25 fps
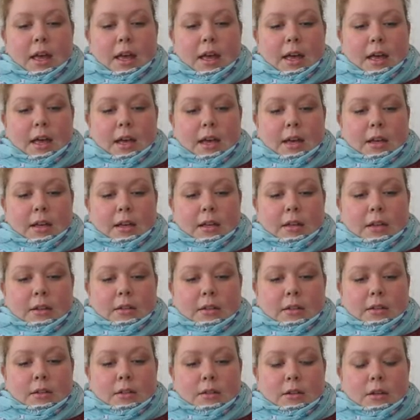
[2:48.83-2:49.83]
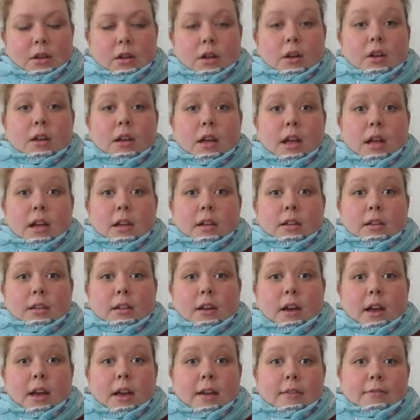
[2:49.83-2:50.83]
and
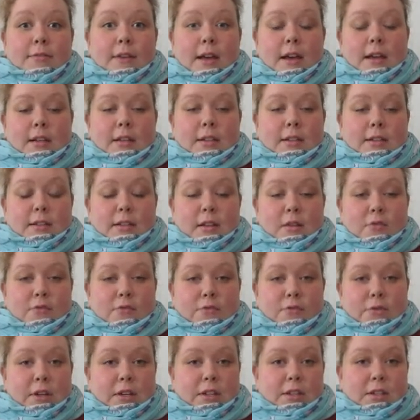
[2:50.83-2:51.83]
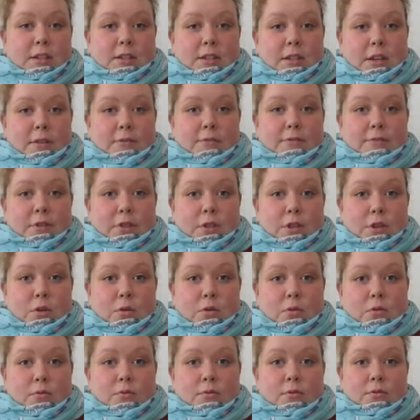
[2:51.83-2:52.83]
I have added some free stuff
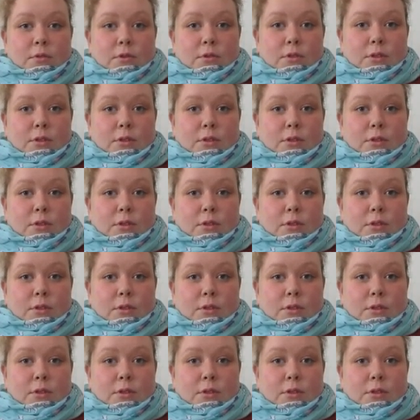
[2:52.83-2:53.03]
too